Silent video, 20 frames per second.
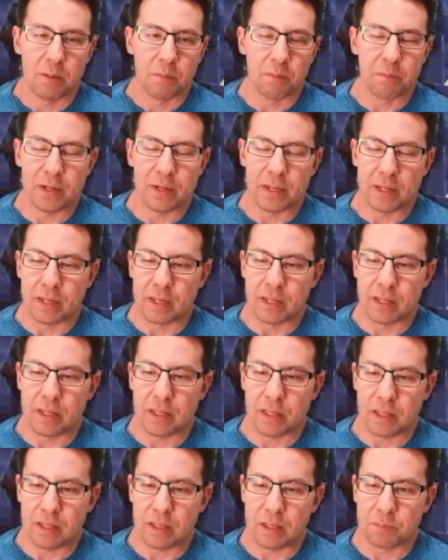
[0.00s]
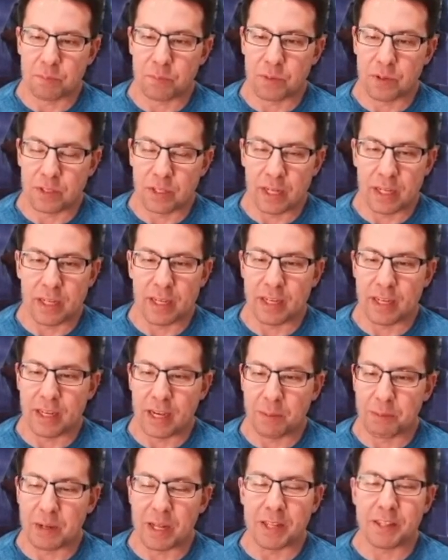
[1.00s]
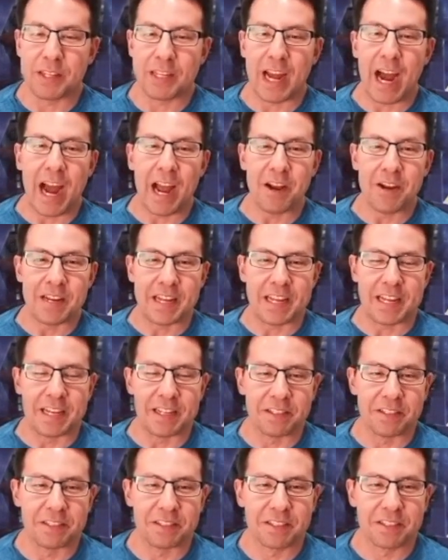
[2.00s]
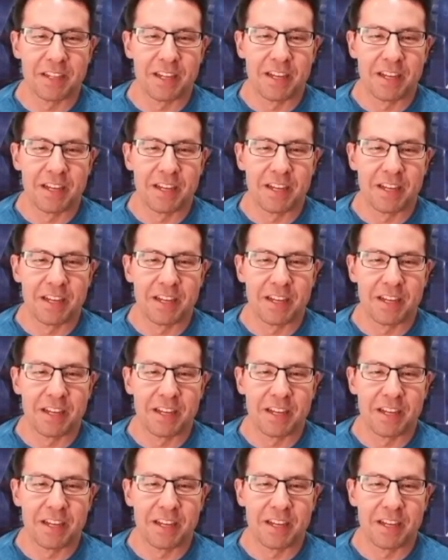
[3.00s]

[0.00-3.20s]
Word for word: But the, but the irony is,